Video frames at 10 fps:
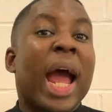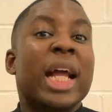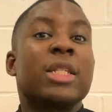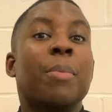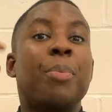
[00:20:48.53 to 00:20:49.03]

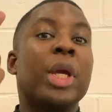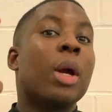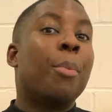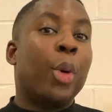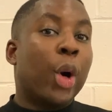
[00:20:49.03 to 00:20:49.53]
and to be
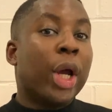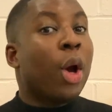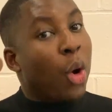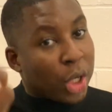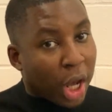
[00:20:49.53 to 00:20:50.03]
a boy
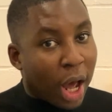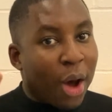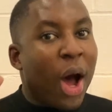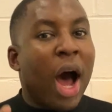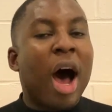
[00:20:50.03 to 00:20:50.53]
or
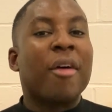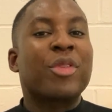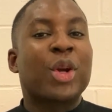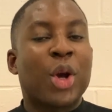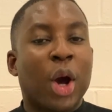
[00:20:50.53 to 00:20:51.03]
girl
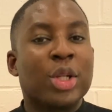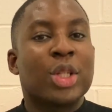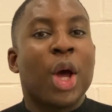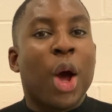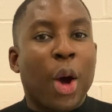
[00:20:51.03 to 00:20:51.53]
after God's
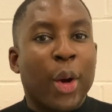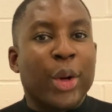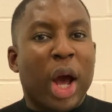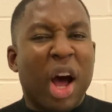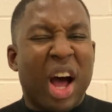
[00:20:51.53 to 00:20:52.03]

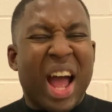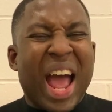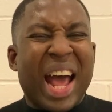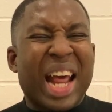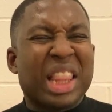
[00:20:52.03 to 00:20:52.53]
own heart.
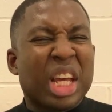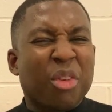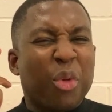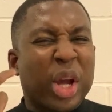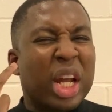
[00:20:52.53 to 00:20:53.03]
And I think
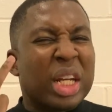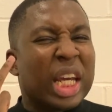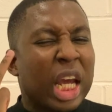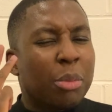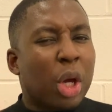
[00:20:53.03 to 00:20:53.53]
if we can
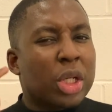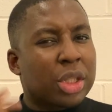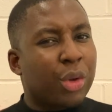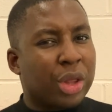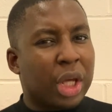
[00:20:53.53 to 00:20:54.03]
keep those
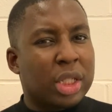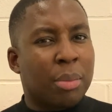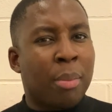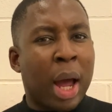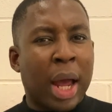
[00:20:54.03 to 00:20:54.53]
three things
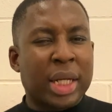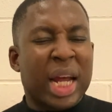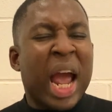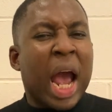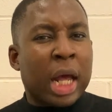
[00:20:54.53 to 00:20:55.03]
in mind
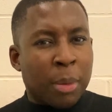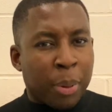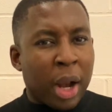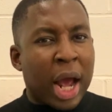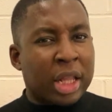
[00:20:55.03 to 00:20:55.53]
and
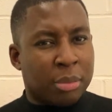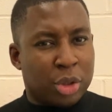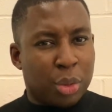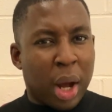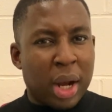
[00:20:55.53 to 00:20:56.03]
apply them
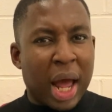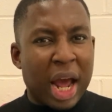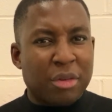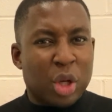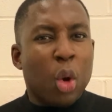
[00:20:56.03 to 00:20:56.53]
to our
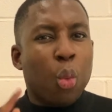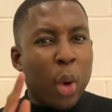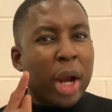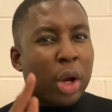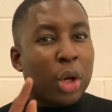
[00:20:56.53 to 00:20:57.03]
lives,
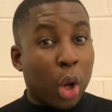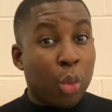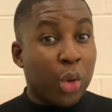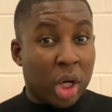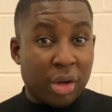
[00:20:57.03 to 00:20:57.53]
we're gonna go
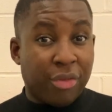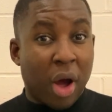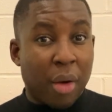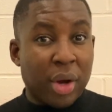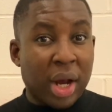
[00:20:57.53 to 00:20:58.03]
really
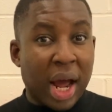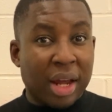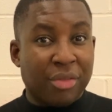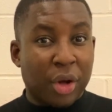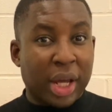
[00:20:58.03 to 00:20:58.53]
far in
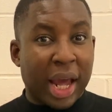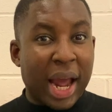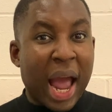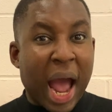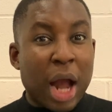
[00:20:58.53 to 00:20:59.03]
life, okay?
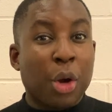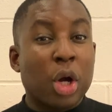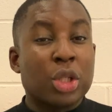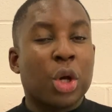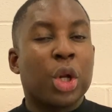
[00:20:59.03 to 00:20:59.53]
And
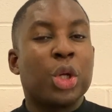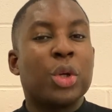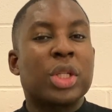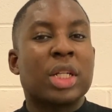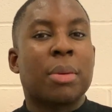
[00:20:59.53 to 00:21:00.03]
God's gonna
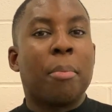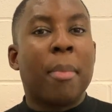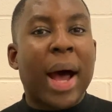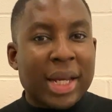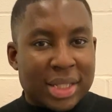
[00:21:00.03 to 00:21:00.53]
use us
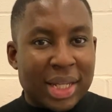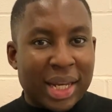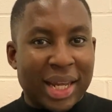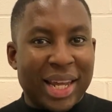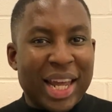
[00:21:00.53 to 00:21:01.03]

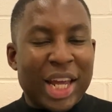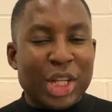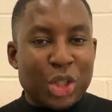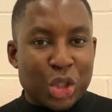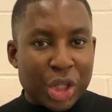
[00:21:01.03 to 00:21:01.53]
mightily
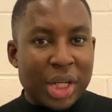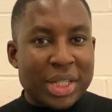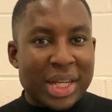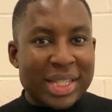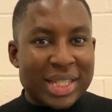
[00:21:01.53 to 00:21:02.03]
in
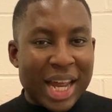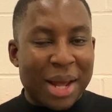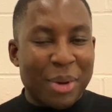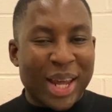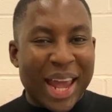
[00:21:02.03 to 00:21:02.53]
Jesus'
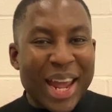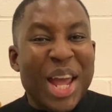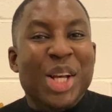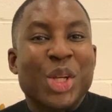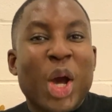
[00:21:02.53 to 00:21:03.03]
name, okay?
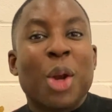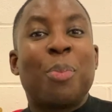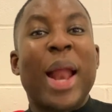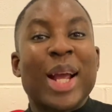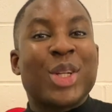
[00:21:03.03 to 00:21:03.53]
So God
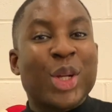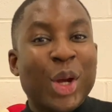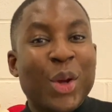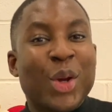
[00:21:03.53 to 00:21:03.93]
bless you,